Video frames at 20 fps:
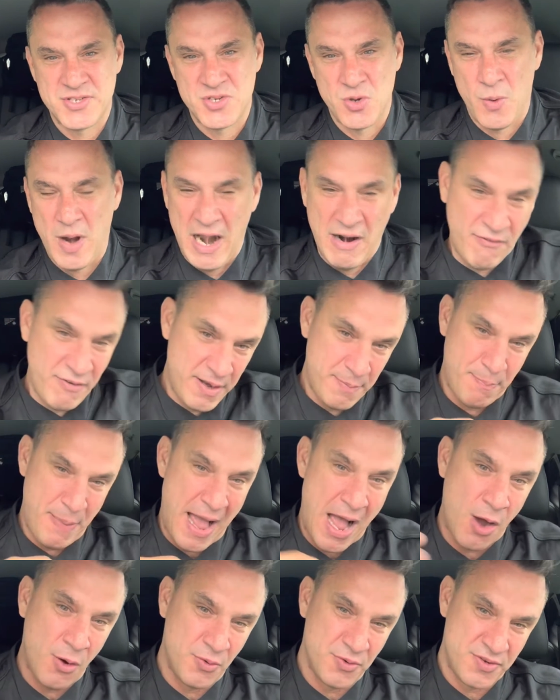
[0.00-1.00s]
So every
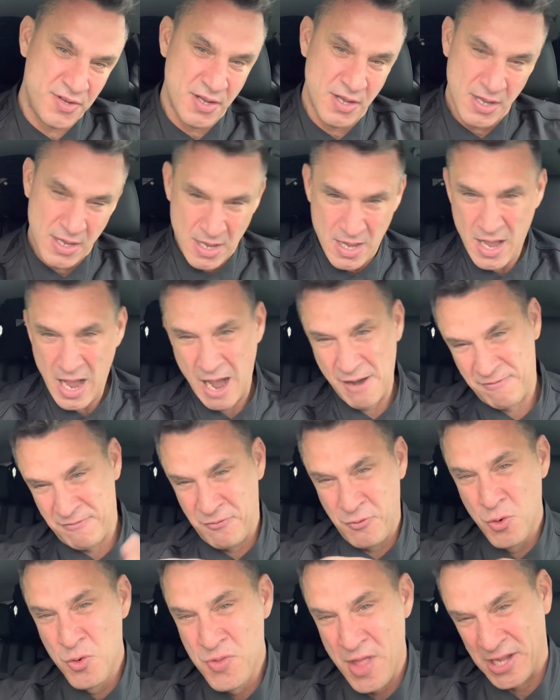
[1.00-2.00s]
pound of
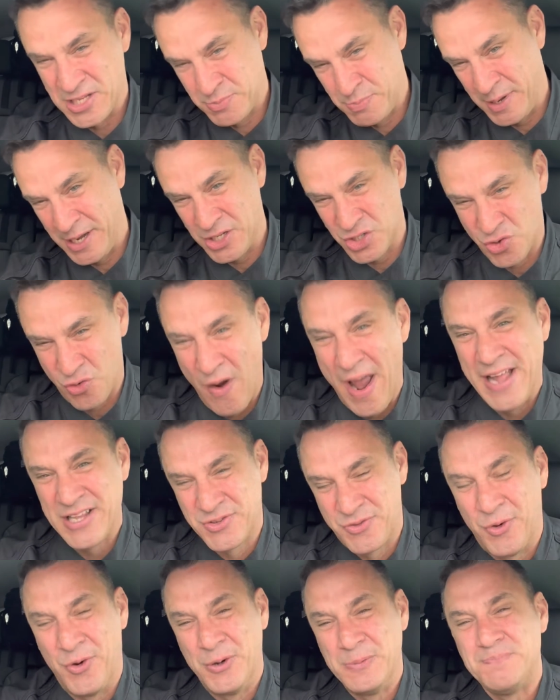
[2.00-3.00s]
food that's being
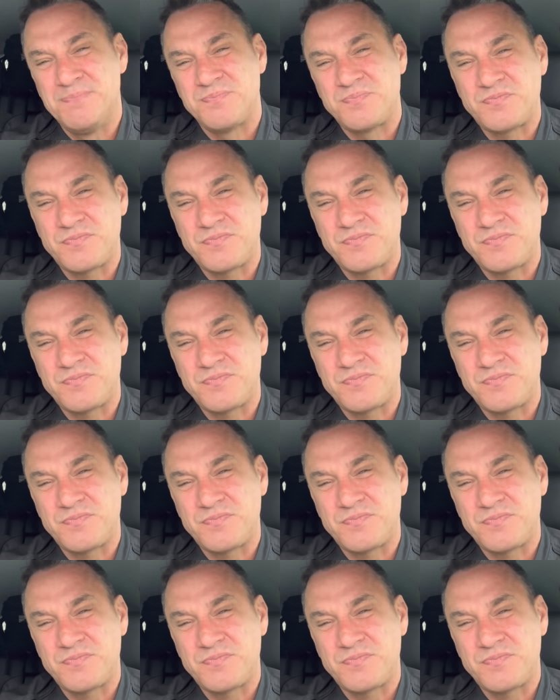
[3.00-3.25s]
transferred